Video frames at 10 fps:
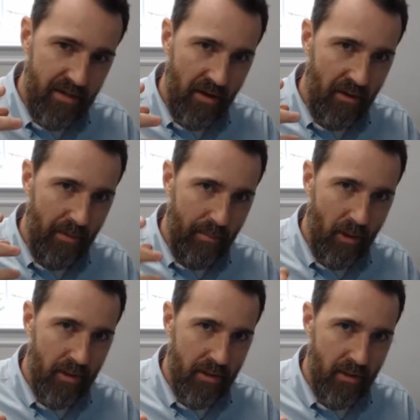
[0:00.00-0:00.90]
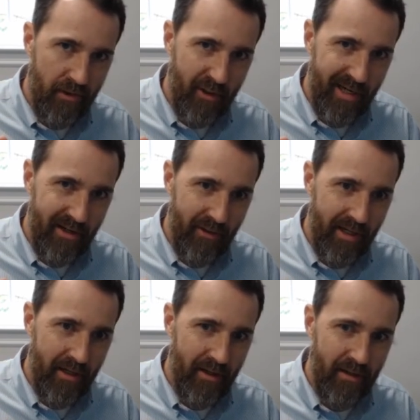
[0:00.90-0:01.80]
These are the parts of your
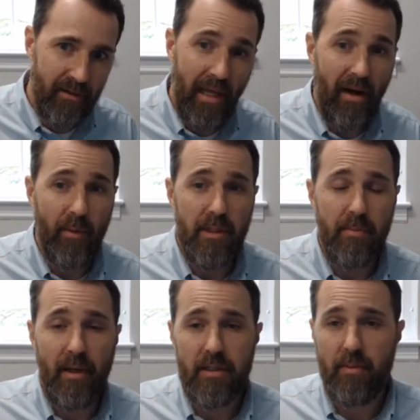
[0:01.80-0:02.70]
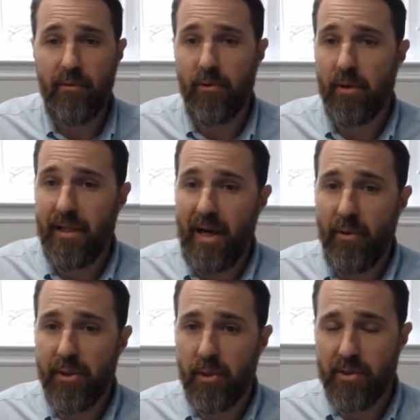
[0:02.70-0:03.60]
inner ear that are responsible for
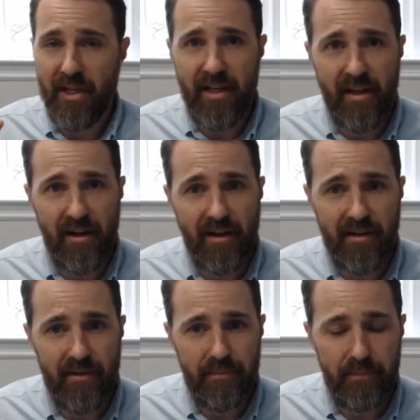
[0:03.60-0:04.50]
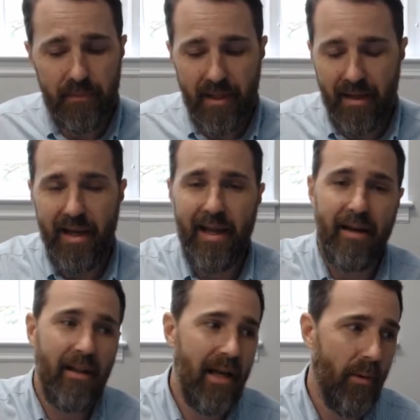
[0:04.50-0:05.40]
allowing you to hear
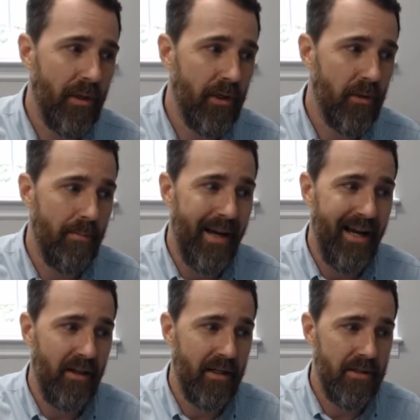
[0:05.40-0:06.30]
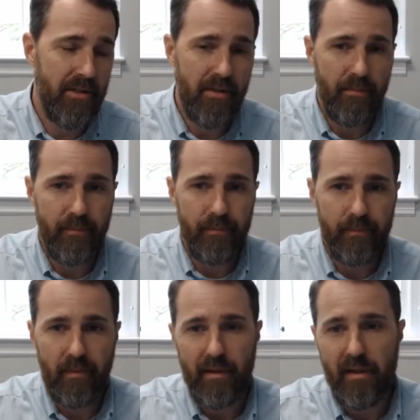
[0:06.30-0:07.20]
and allowing you to balance.
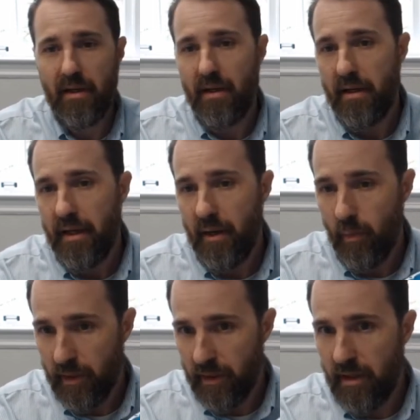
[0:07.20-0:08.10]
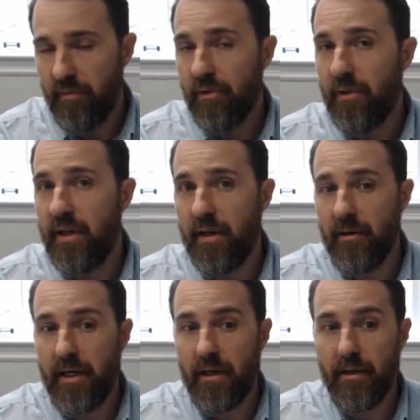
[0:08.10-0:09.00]
And we're going to cover the
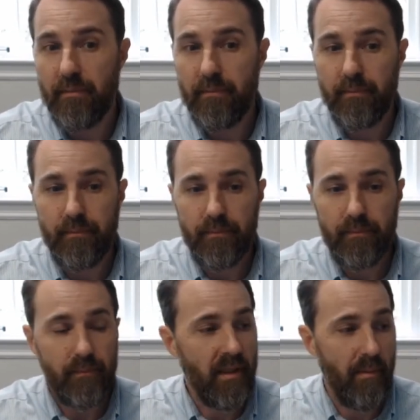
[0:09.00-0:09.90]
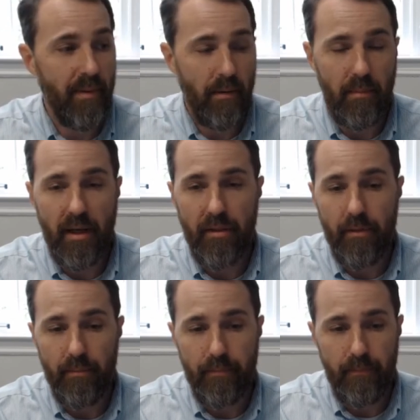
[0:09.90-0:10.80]
inner ear in about a
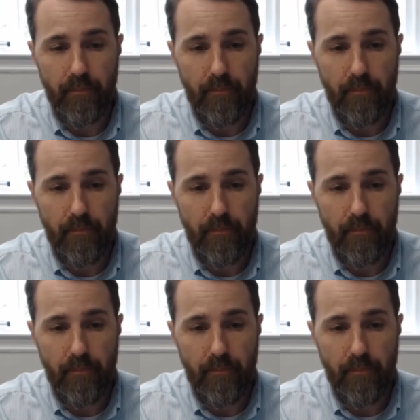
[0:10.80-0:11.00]
month.